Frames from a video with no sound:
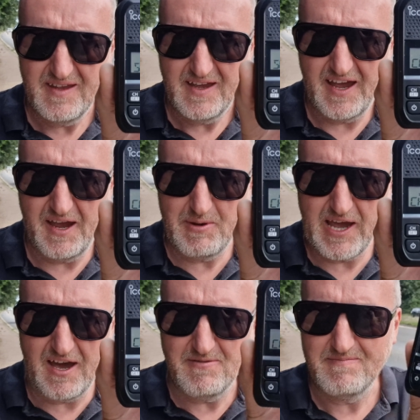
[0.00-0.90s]
There we
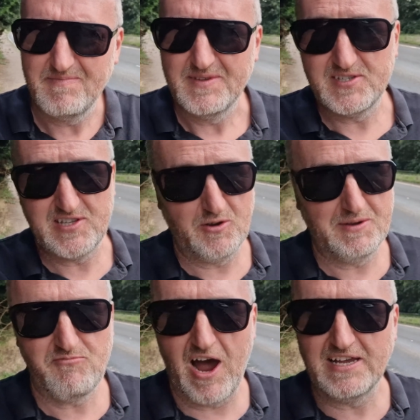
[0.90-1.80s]
go, still
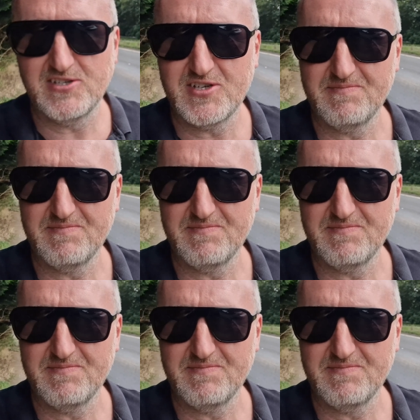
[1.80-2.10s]
in range.